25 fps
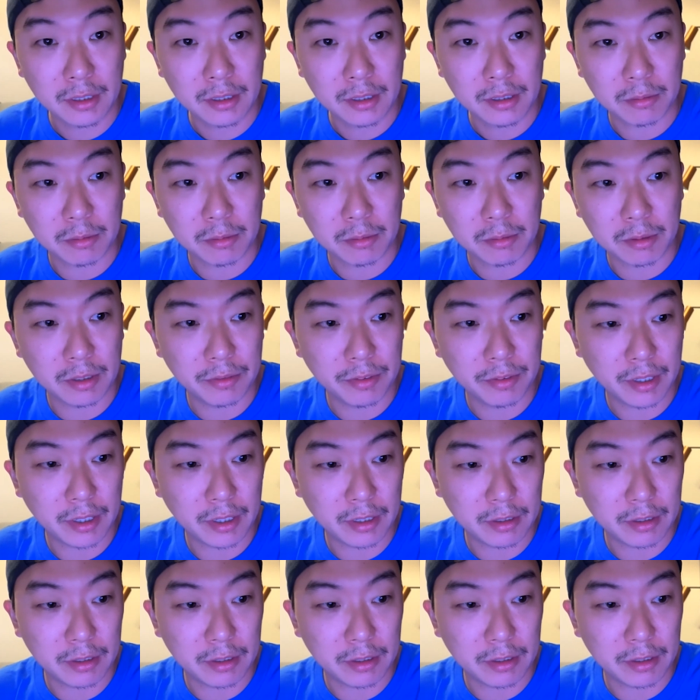one of
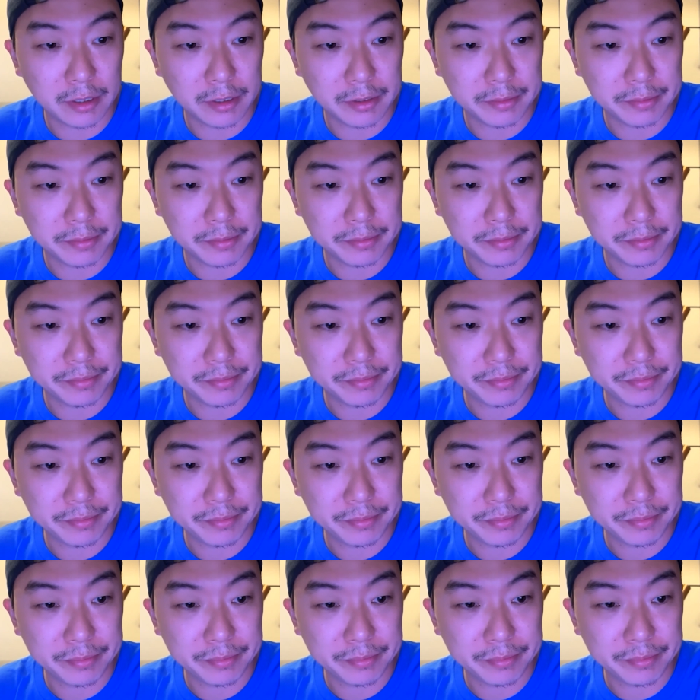our
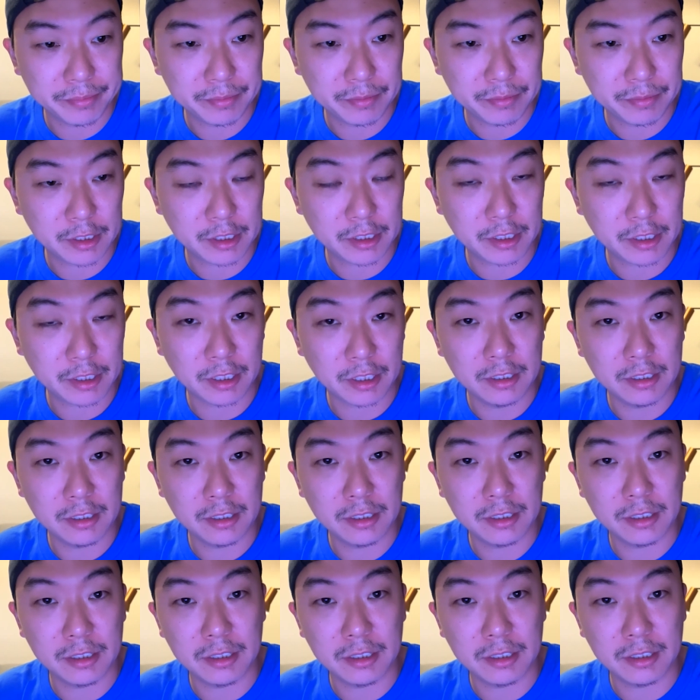
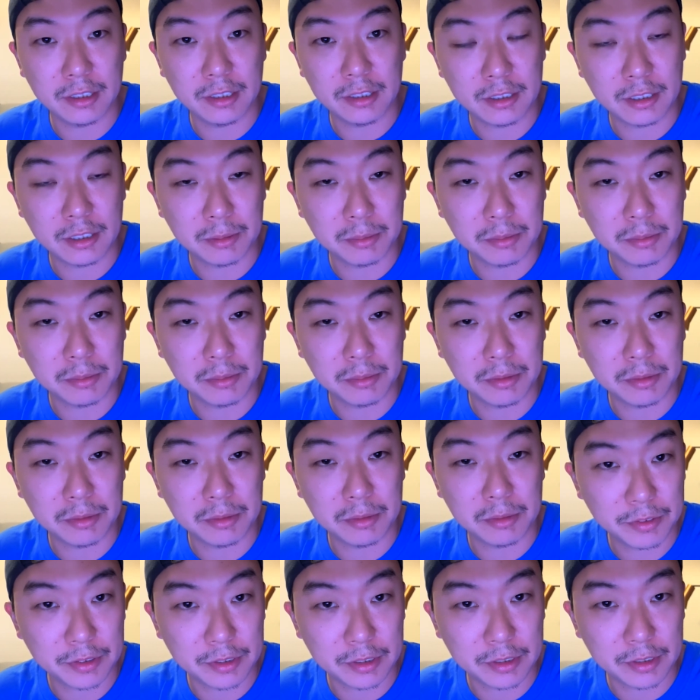senior
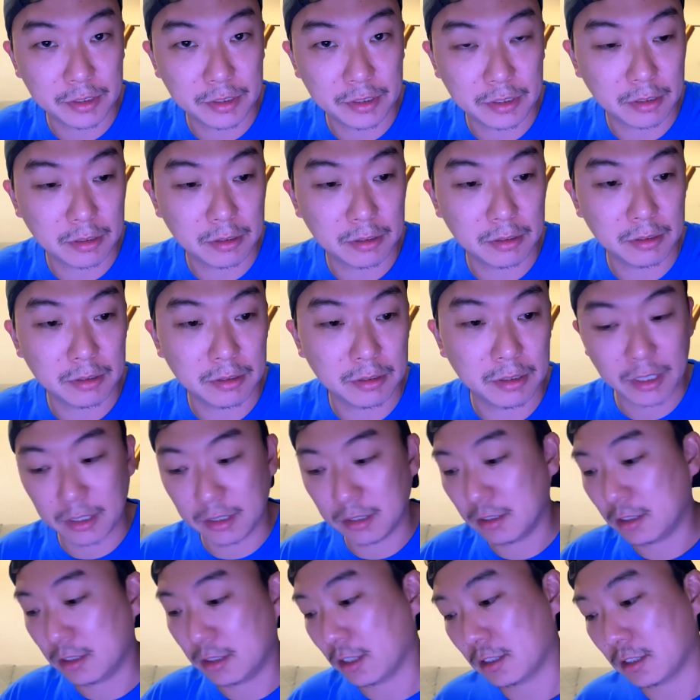cinematographers. So yeah,
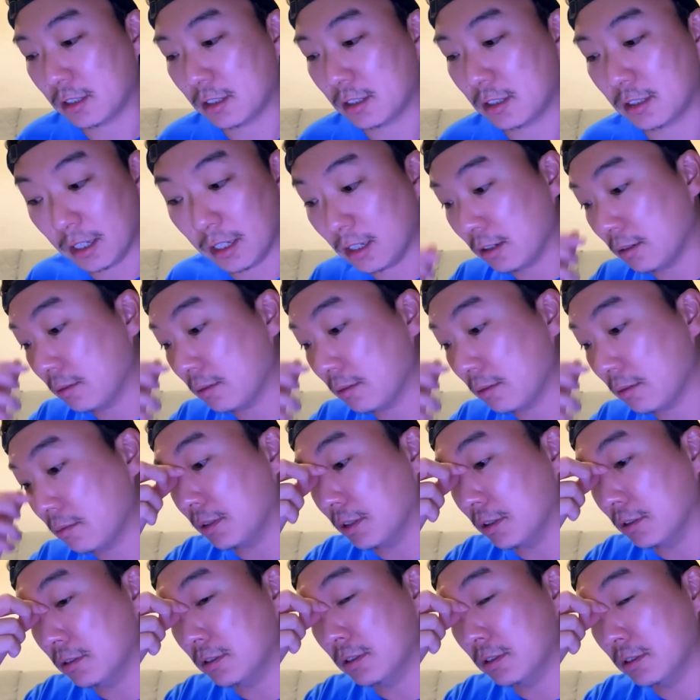checked it out,
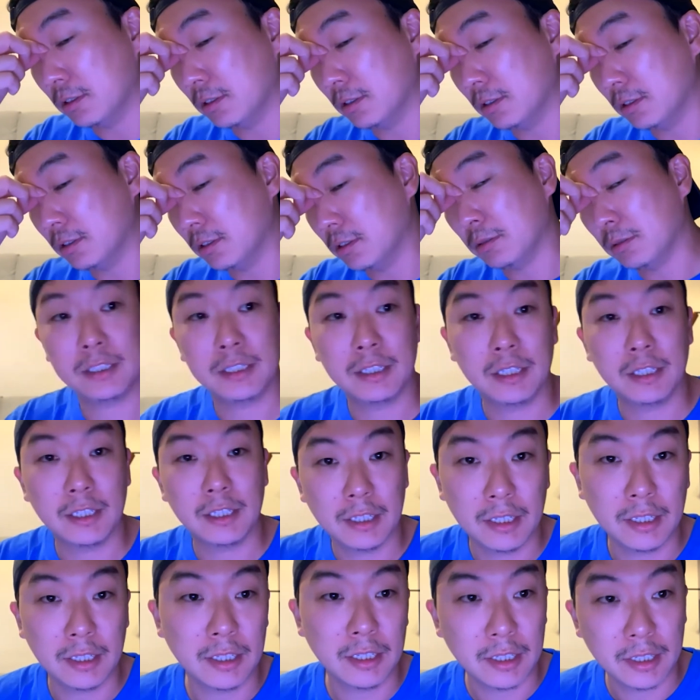blown away,
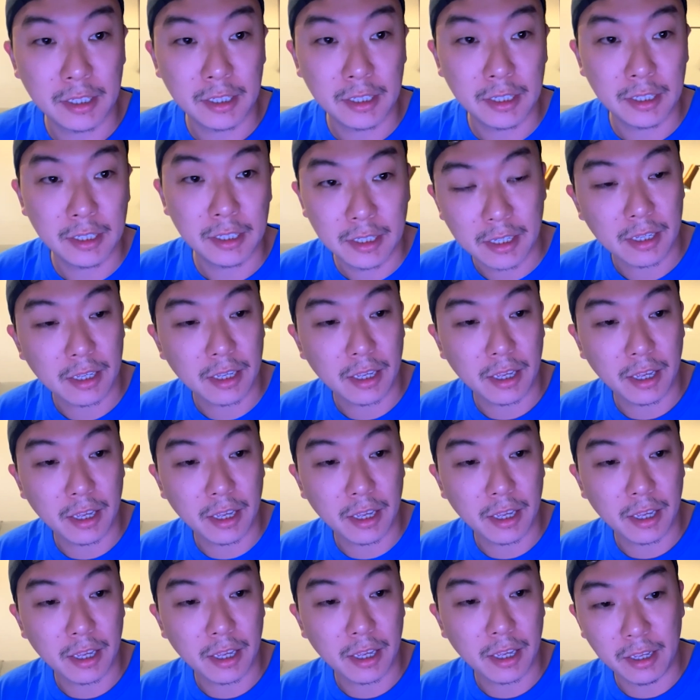
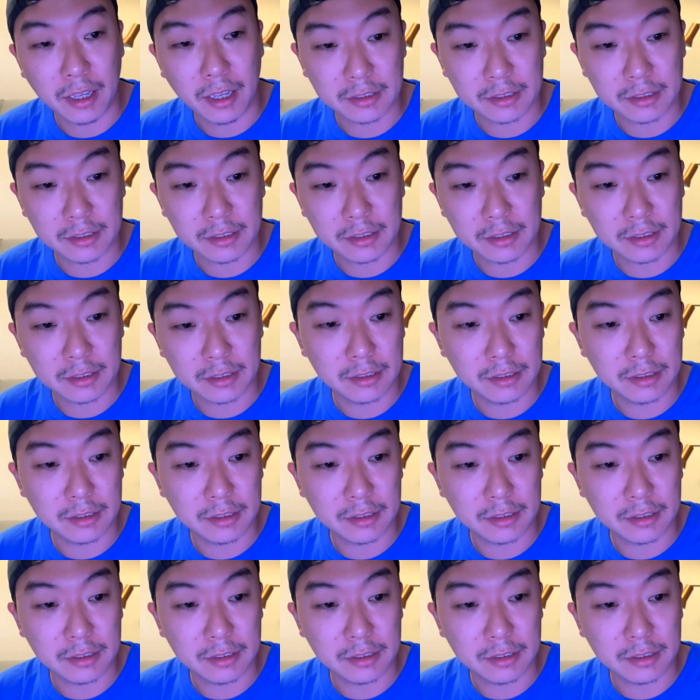and